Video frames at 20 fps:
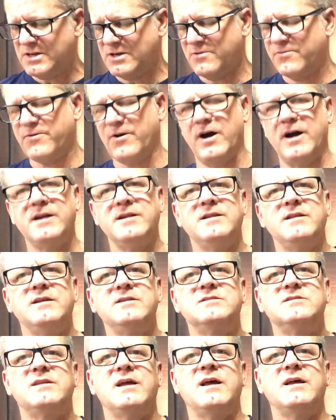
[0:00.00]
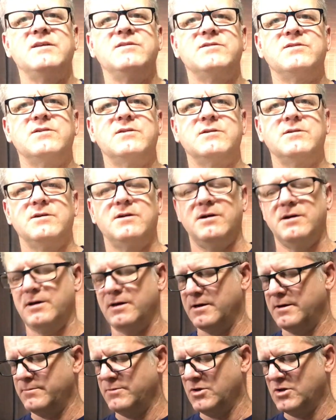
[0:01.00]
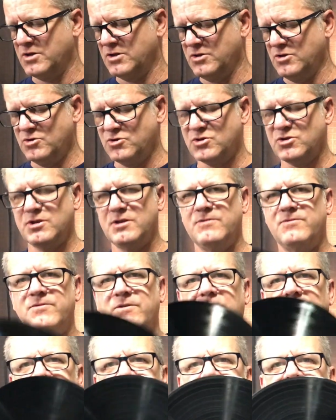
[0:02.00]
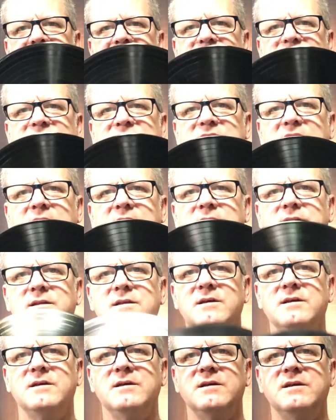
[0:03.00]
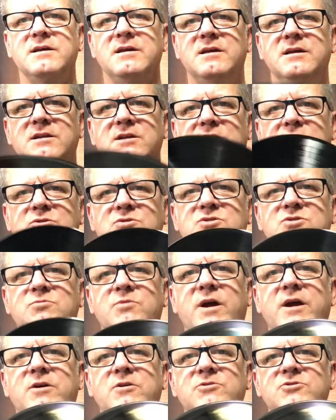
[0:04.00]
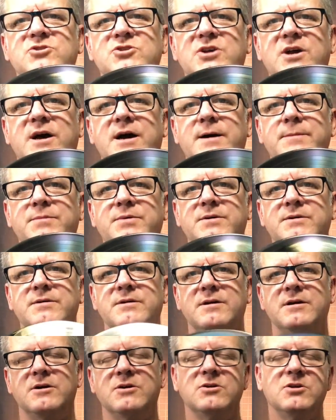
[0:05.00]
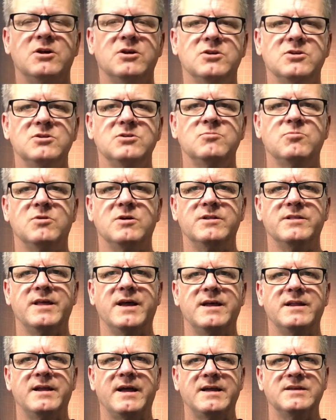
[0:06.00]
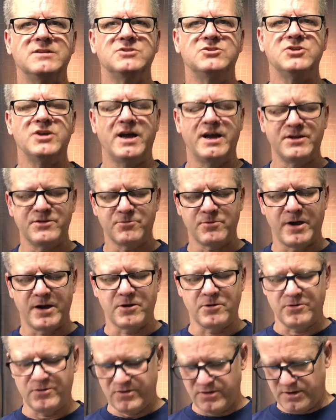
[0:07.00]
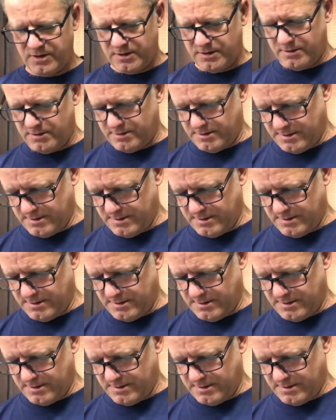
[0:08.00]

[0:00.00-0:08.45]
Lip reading: to find these days. You can usually find this set in a used record shop, a good one that has jazz records in it.